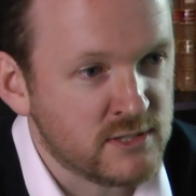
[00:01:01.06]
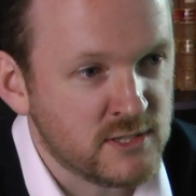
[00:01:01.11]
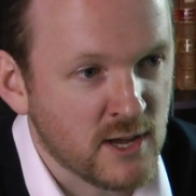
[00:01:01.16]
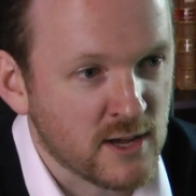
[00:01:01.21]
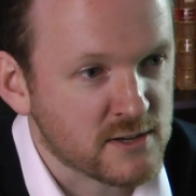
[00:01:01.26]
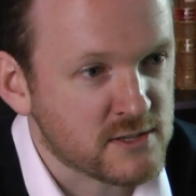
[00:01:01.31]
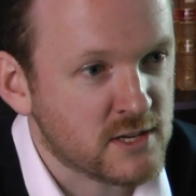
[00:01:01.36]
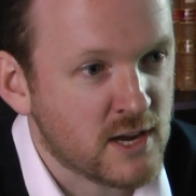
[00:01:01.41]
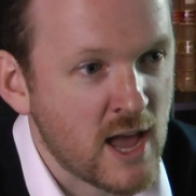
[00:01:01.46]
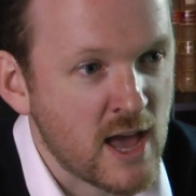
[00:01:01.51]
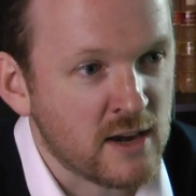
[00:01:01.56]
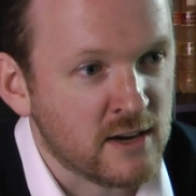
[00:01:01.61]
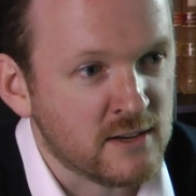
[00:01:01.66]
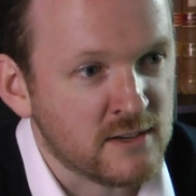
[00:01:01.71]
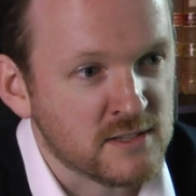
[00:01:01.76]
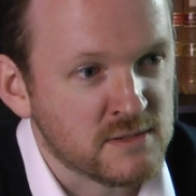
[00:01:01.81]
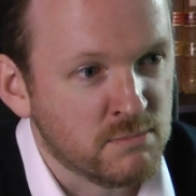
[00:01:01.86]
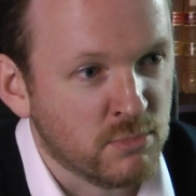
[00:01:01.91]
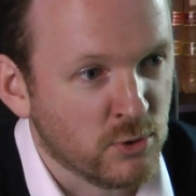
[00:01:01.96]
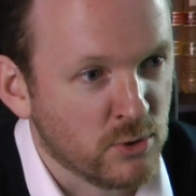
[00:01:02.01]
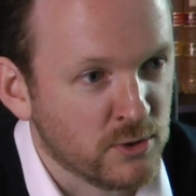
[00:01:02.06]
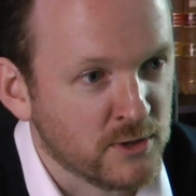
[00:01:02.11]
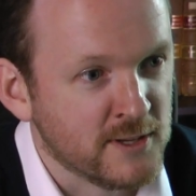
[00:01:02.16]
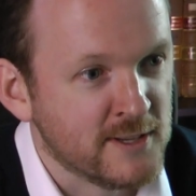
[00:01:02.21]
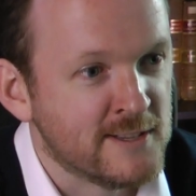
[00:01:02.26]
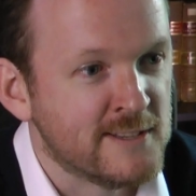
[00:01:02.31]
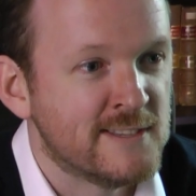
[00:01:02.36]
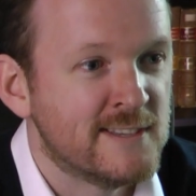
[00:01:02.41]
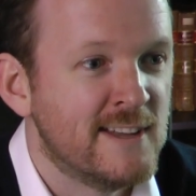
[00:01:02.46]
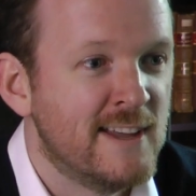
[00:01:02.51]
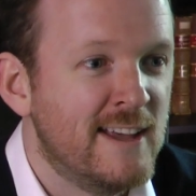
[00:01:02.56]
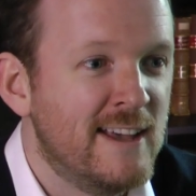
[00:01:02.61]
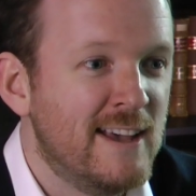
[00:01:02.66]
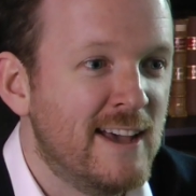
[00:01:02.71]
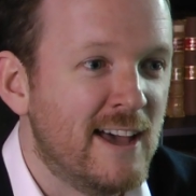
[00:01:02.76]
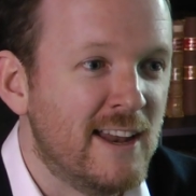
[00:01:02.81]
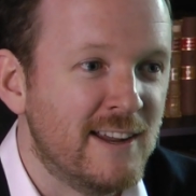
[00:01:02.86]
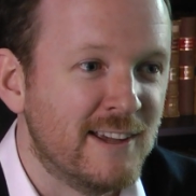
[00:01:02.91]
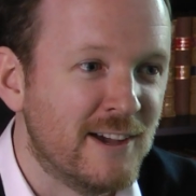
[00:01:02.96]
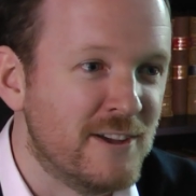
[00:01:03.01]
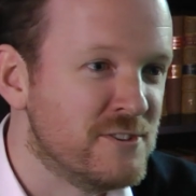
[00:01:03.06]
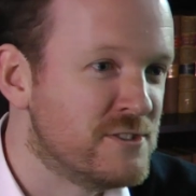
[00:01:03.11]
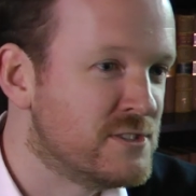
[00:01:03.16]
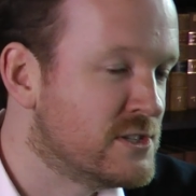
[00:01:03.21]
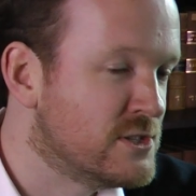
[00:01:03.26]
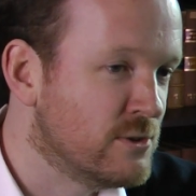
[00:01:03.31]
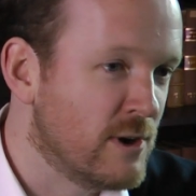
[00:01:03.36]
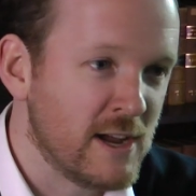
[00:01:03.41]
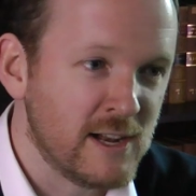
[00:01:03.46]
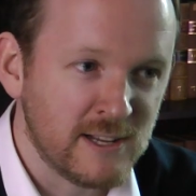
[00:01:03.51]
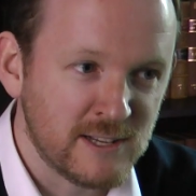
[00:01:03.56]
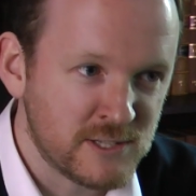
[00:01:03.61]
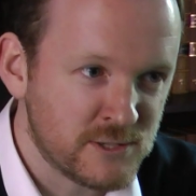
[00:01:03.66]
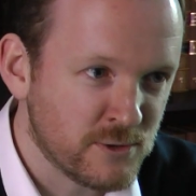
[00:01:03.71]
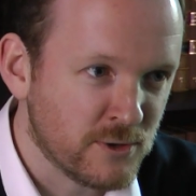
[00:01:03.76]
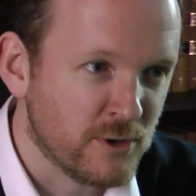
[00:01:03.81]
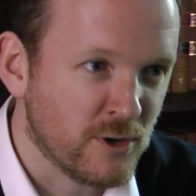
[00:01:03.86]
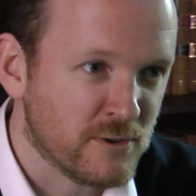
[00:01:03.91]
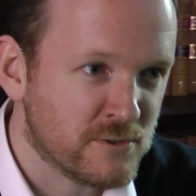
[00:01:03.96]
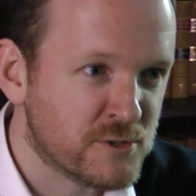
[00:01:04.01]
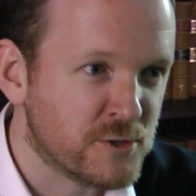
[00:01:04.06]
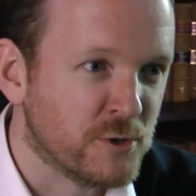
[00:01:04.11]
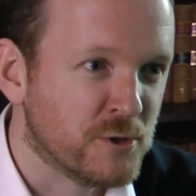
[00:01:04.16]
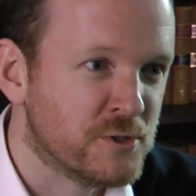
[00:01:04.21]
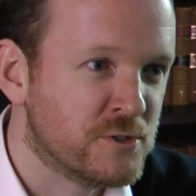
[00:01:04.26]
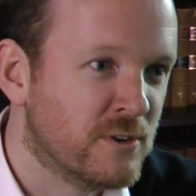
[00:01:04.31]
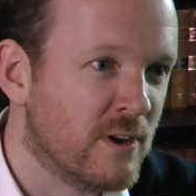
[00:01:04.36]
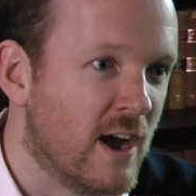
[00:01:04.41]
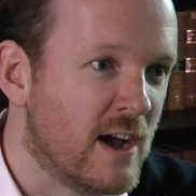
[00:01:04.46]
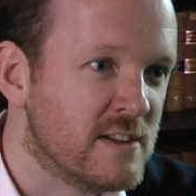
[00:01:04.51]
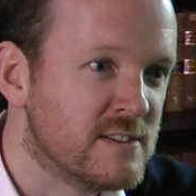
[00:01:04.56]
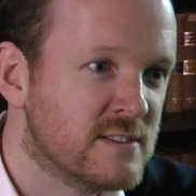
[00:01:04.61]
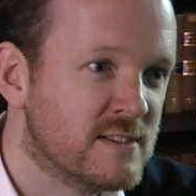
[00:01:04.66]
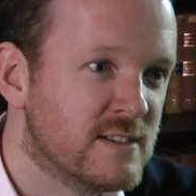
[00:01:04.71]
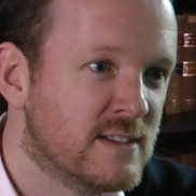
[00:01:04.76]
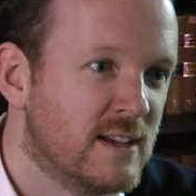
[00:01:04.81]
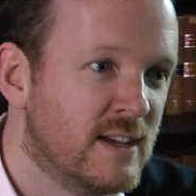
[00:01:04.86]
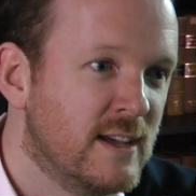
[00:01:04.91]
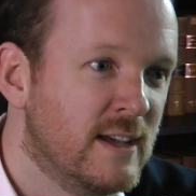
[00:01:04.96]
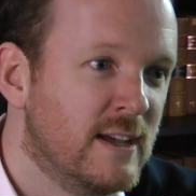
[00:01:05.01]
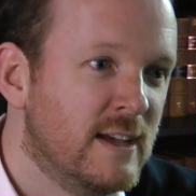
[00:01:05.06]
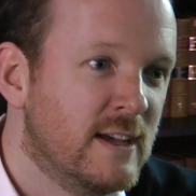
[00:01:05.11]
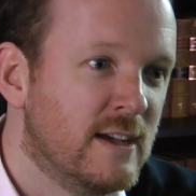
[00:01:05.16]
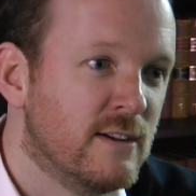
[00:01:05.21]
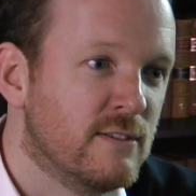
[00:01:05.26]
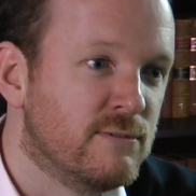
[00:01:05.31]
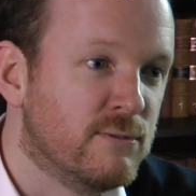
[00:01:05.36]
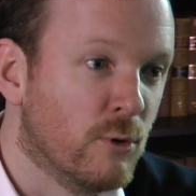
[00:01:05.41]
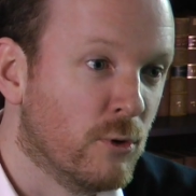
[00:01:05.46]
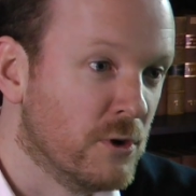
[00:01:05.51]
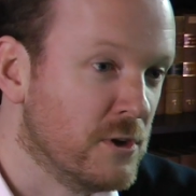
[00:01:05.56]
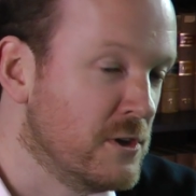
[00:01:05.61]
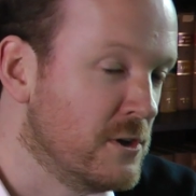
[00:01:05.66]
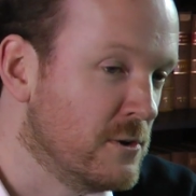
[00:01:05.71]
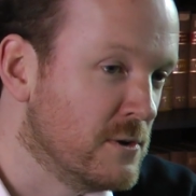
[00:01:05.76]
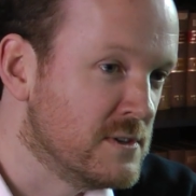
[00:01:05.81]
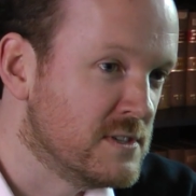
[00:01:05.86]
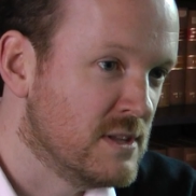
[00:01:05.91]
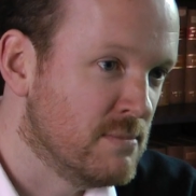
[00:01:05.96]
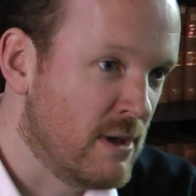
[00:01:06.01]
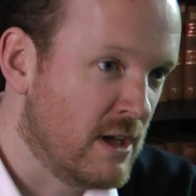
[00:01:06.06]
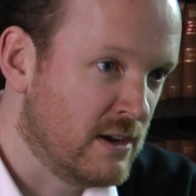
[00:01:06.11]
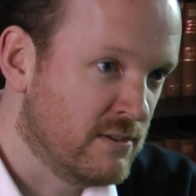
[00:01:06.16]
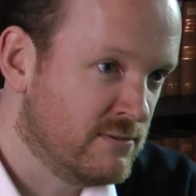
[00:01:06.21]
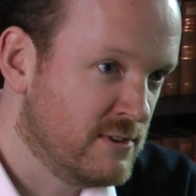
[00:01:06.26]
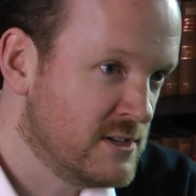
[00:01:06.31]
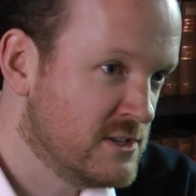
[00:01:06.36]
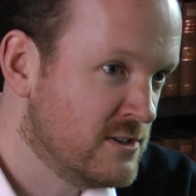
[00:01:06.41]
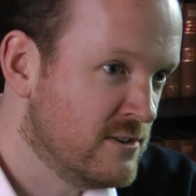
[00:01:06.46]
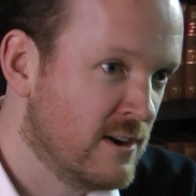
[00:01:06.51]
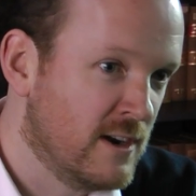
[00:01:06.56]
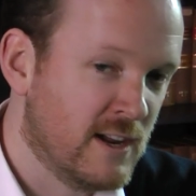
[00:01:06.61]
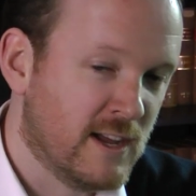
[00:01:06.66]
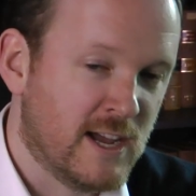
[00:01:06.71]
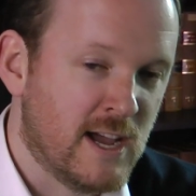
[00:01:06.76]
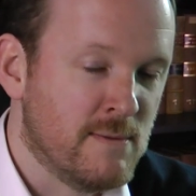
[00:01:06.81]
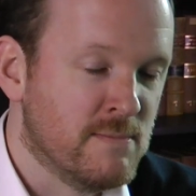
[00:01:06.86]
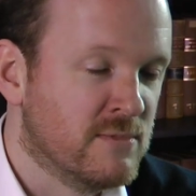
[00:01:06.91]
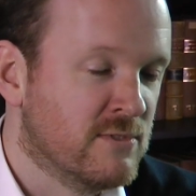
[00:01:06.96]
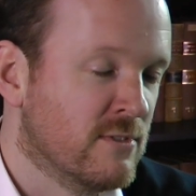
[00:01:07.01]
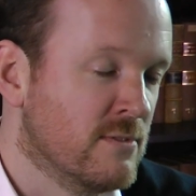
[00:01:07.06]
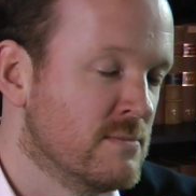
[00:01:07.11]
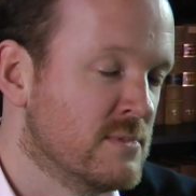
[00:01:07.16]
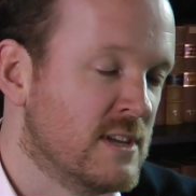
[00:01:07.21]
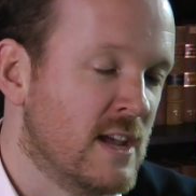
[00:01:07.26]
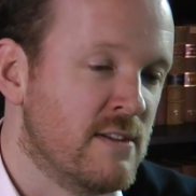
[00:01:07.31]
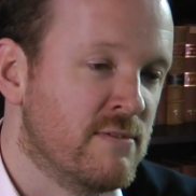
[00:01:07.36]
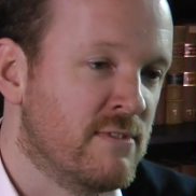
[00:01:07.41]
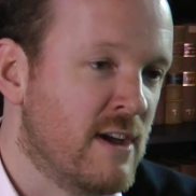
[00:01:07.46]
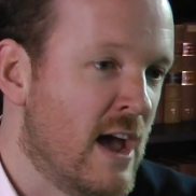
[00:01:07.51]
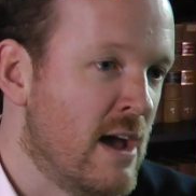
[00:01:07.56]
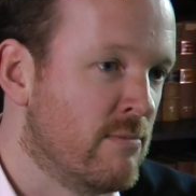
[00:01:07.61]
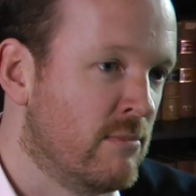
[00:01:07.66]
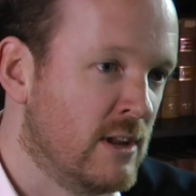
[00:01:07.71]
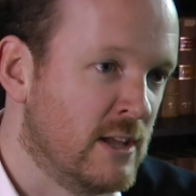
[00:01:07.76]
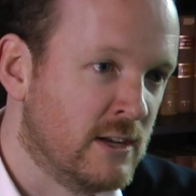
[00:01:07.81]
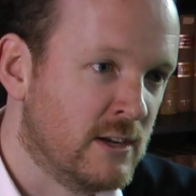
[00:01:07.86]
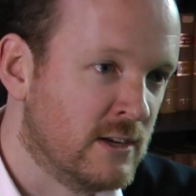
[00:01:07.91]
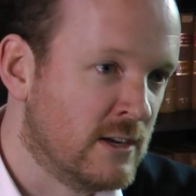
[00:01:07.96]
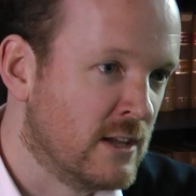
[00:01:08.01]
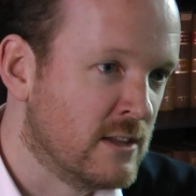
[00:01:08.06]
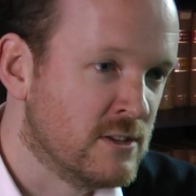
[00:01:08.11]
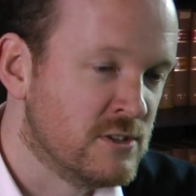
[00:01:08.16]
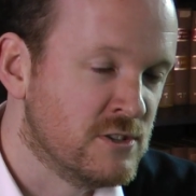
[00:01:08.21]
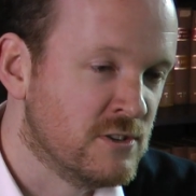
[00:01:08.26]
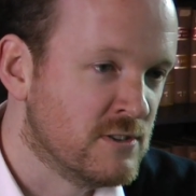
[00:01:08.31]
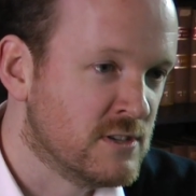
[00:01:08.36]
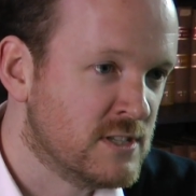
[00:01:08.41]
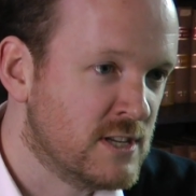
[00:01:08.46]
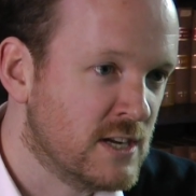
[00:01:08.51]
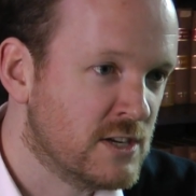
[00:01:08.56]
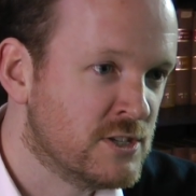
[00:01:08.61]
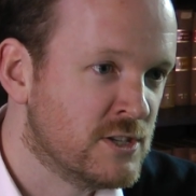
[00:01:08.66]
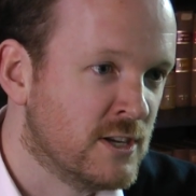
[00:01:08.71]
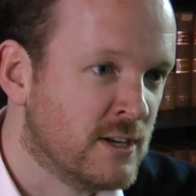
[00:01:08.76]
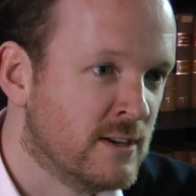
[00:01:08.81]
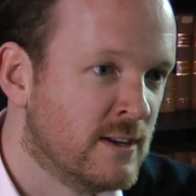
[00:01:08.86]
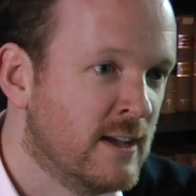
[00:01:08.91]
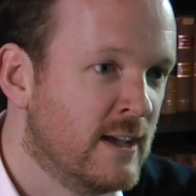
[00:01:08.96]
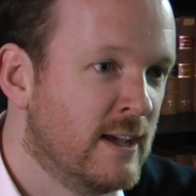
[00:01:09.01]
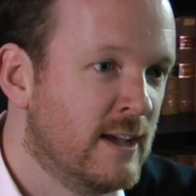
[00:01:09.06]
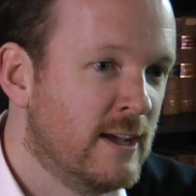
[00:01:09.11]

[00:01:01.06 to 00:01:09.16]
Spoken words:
touched Canada's borders and it goes straight into an offshore trust for you as the beneficiary and it comes from, say, family in another jurisdiction,